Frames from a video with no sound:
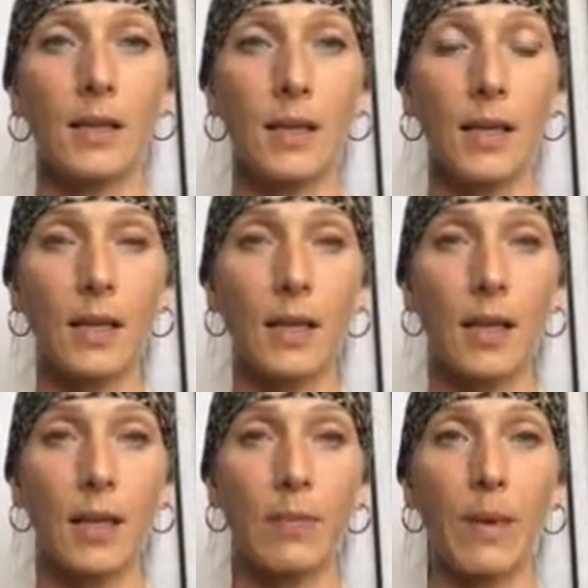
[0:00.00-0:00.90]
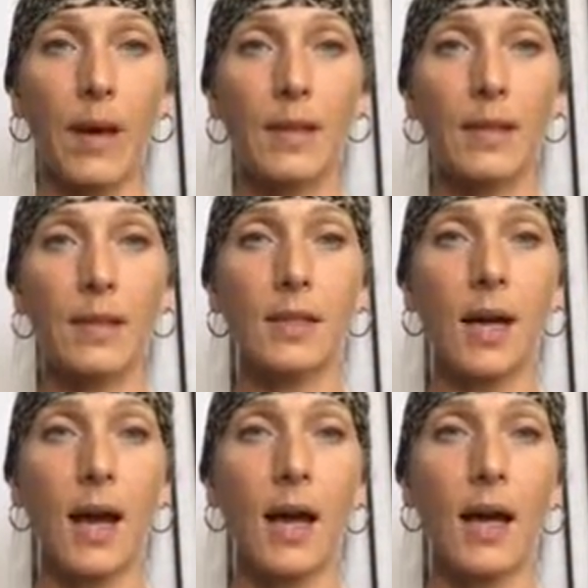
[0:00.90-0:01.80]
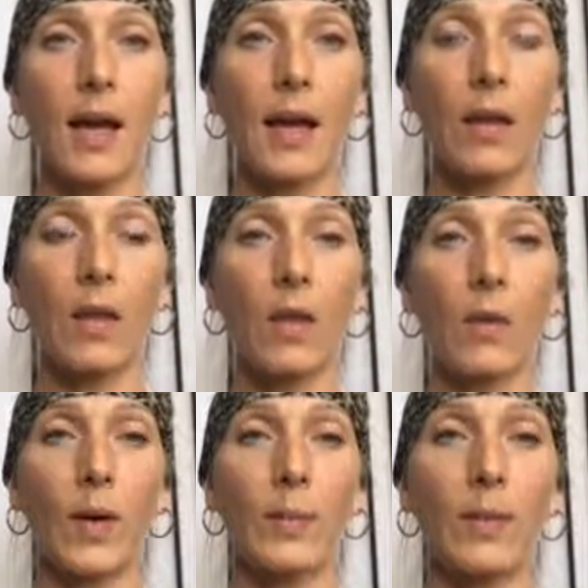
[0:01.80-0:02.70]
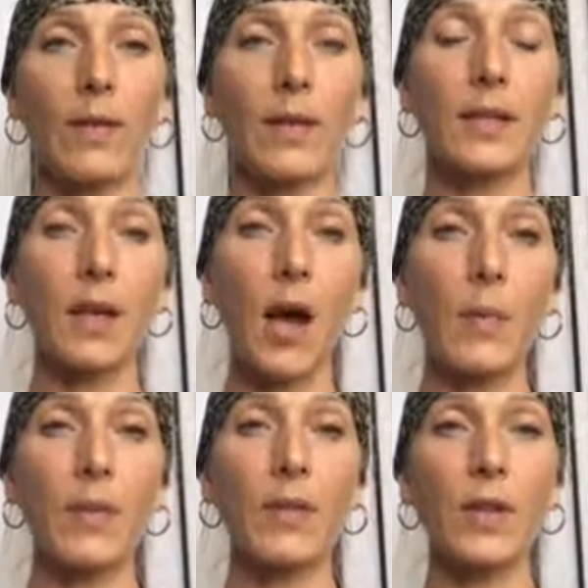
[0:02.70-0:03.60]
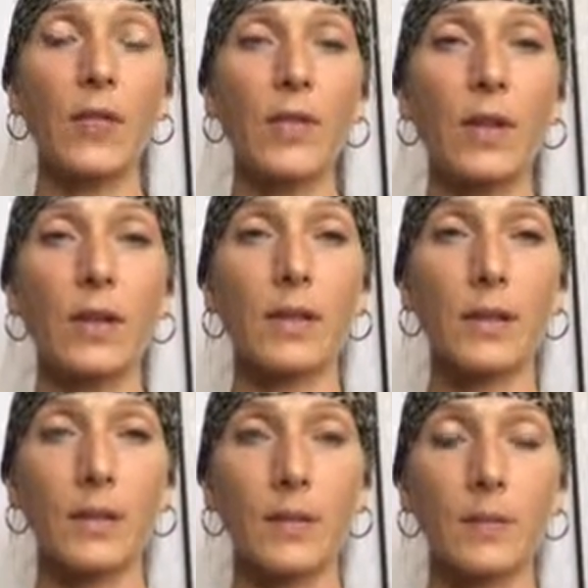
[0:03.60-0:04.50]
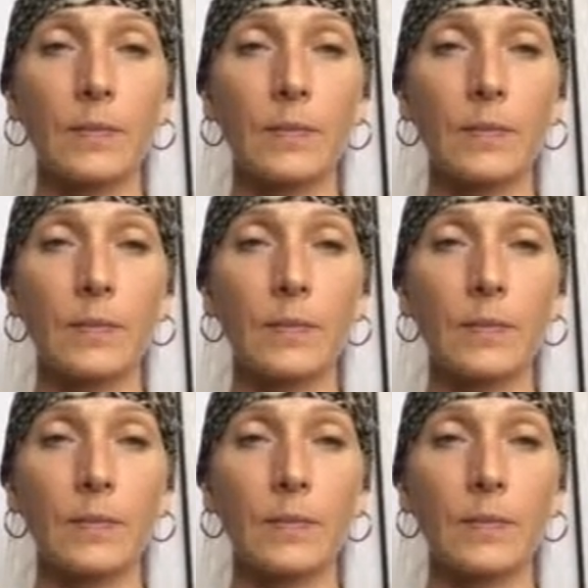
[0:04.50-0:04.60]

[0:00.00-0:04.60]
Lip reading: ceiling, past the sky, all the way up to the very top of the universe.